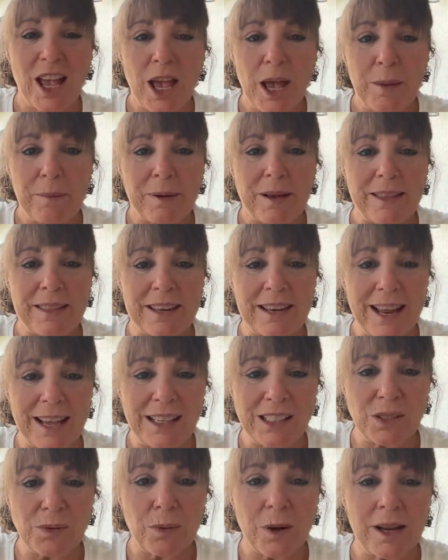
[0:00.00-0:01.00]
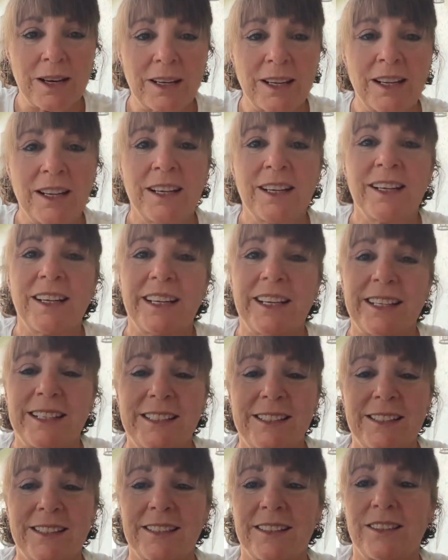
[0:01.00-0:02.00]
But the next one
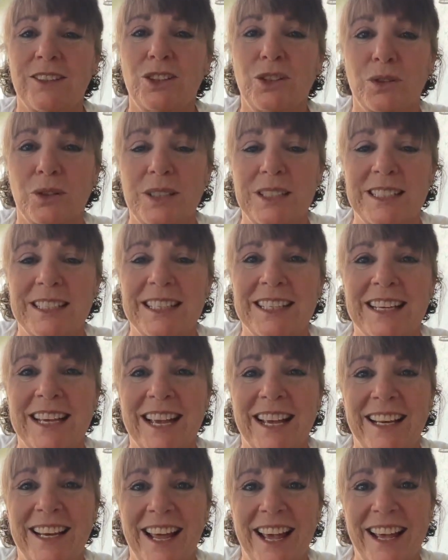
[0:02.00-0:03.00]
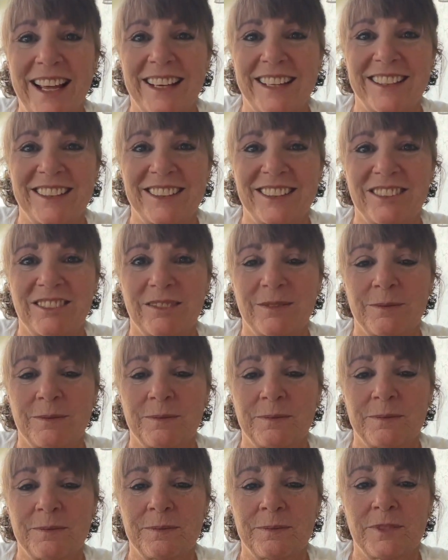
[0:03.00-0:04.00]
is your DNA.
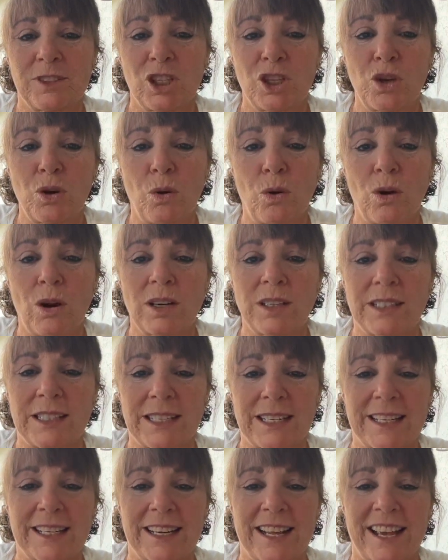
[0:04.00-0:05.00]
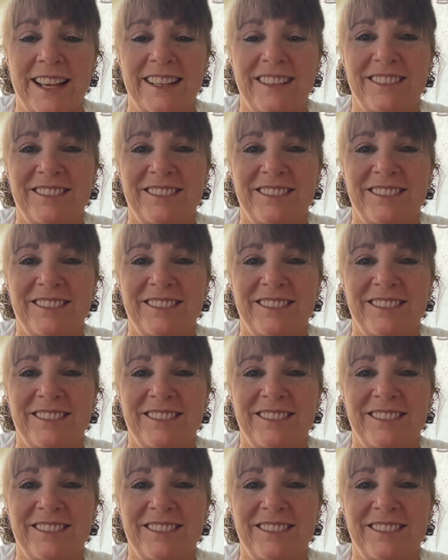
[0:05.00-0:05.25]
Your DNA.